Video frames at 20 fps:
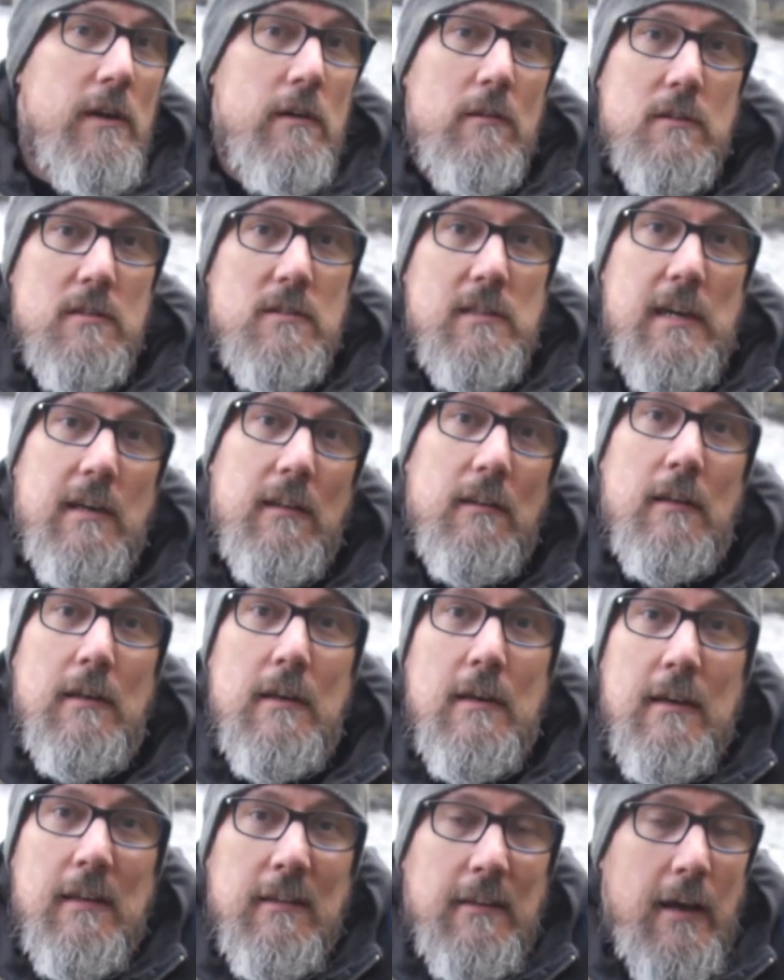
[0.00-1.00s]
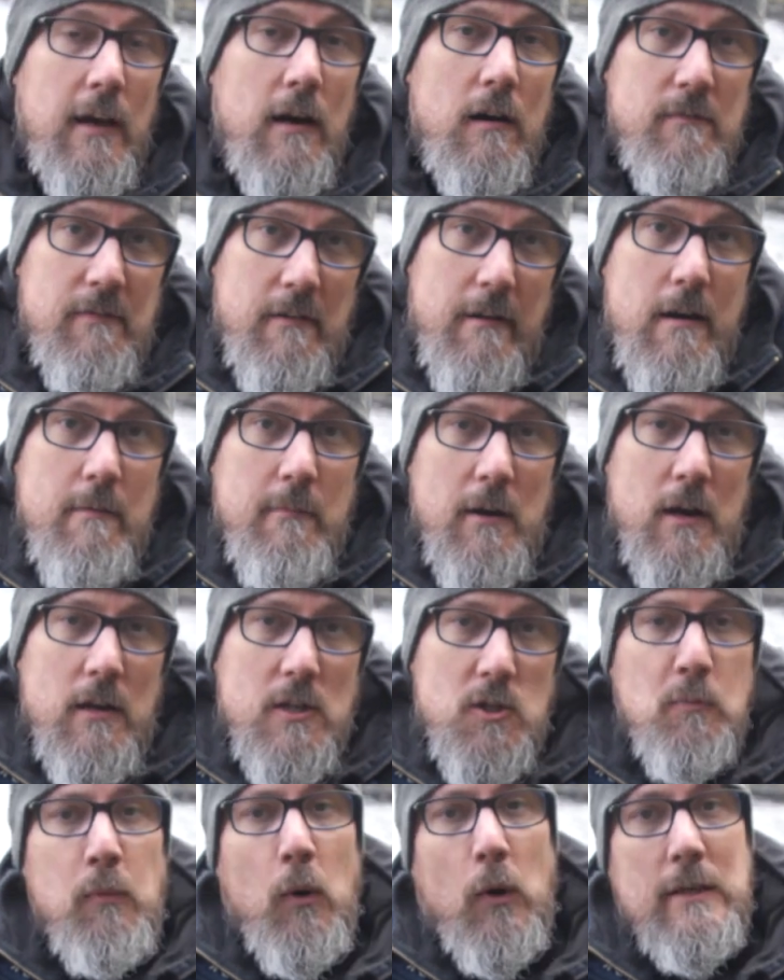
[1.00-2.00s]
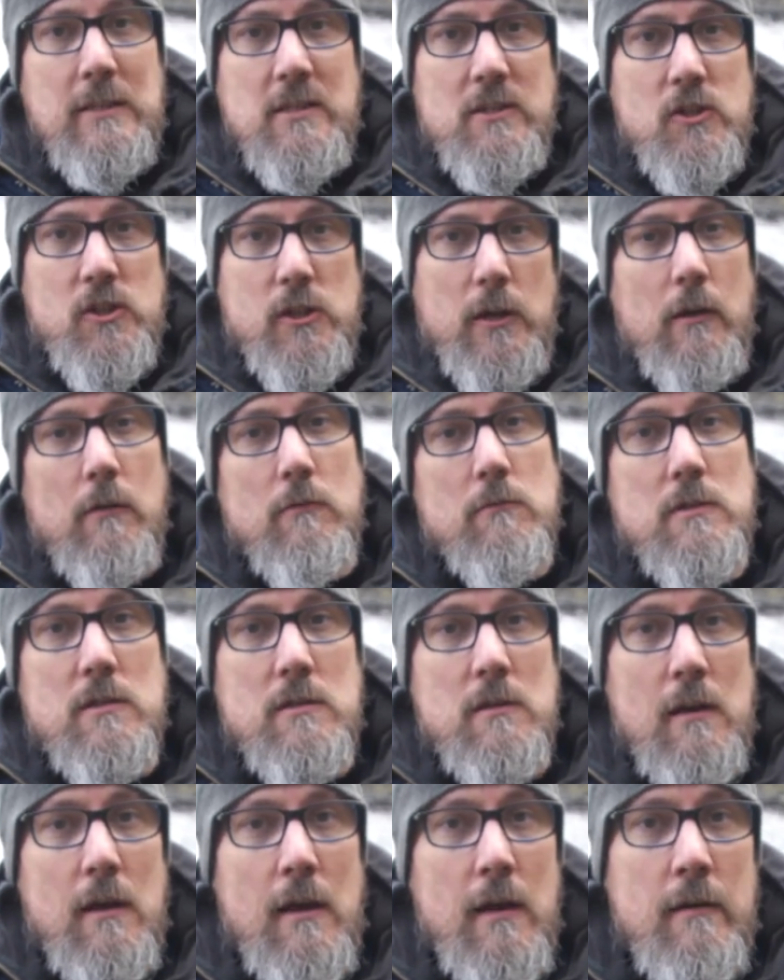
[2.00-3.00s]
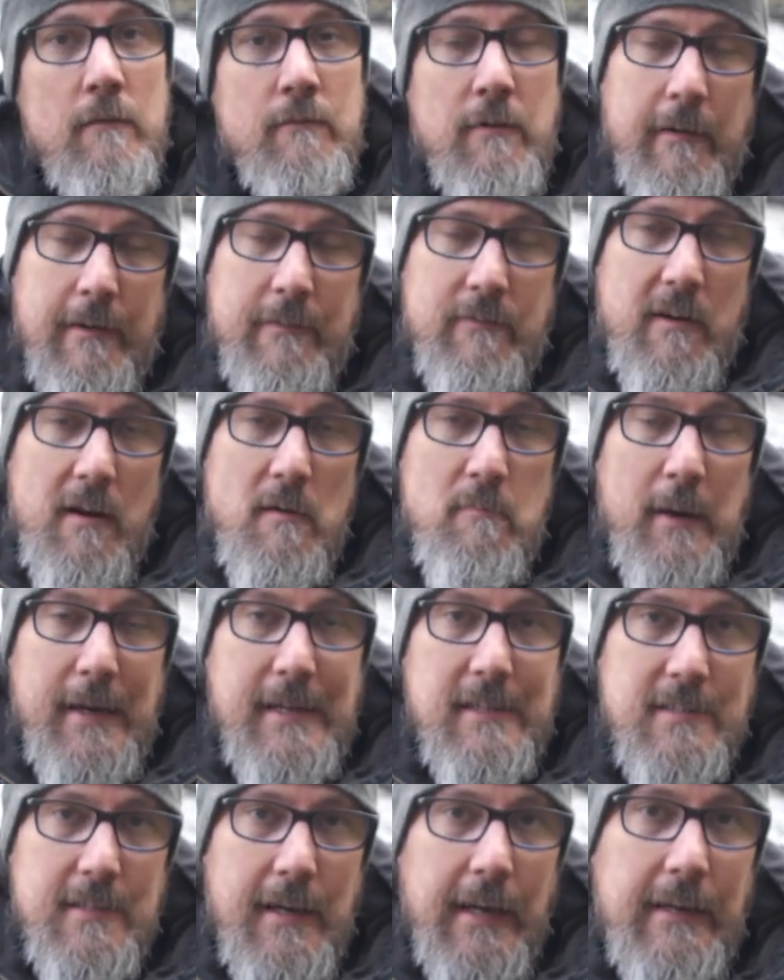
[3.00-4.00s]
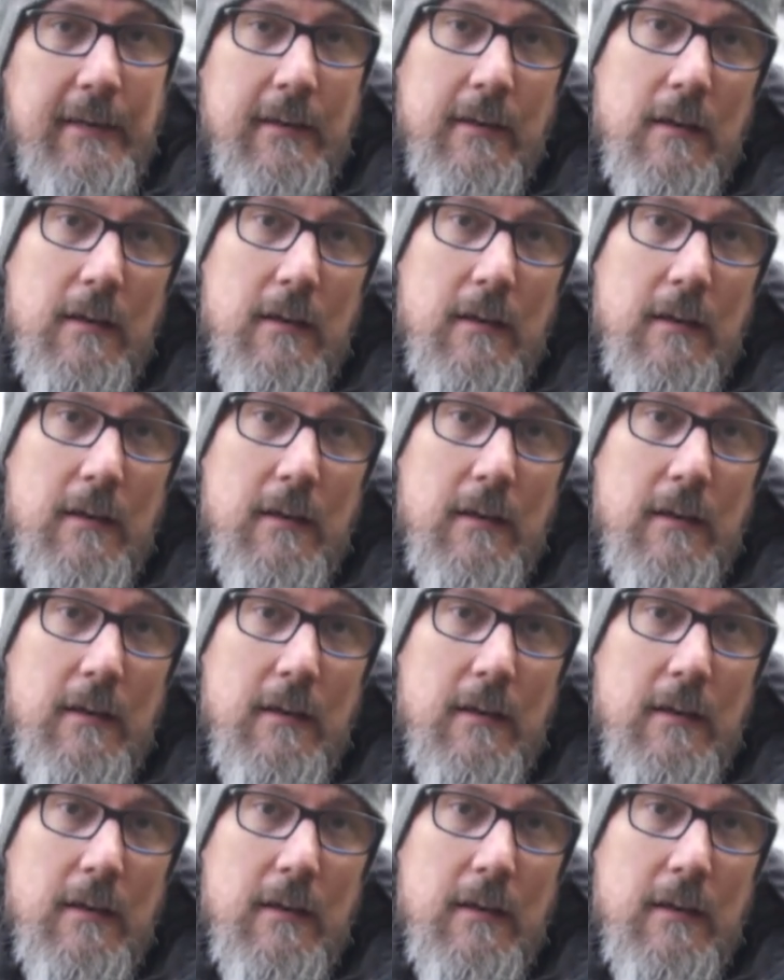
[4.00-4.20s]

You'd have seen they are very much point and shoots, very, very basic,